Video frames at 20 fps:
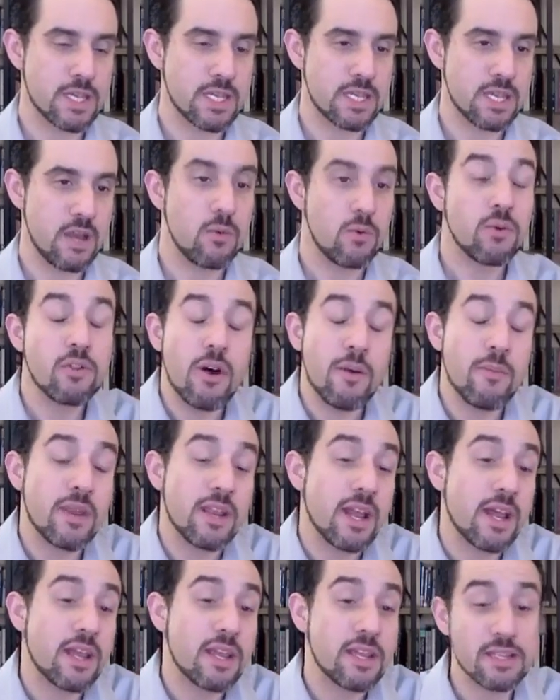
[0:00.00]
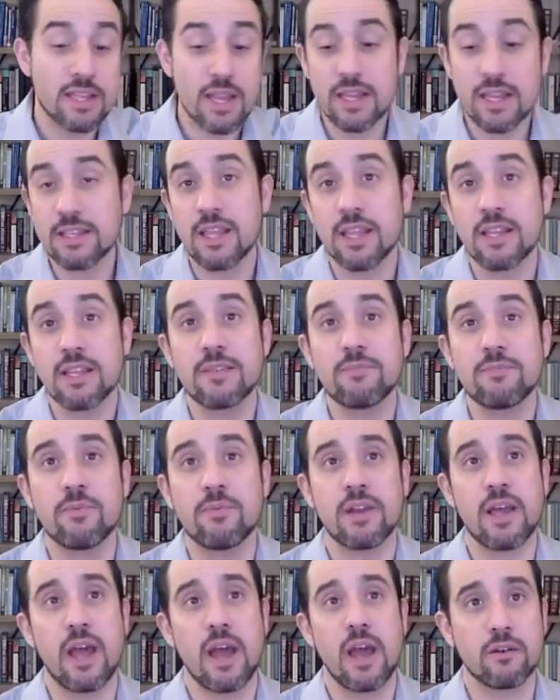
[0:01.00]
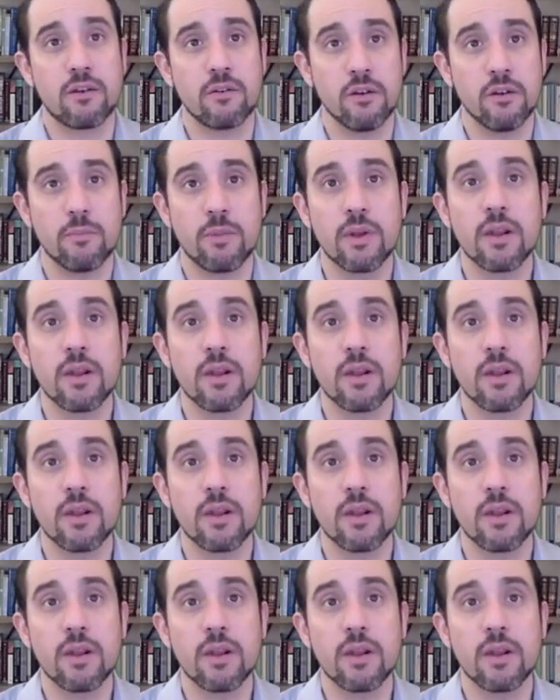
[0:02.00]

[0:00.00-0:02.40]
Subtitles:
no, I mean I guess that is pretty accurate.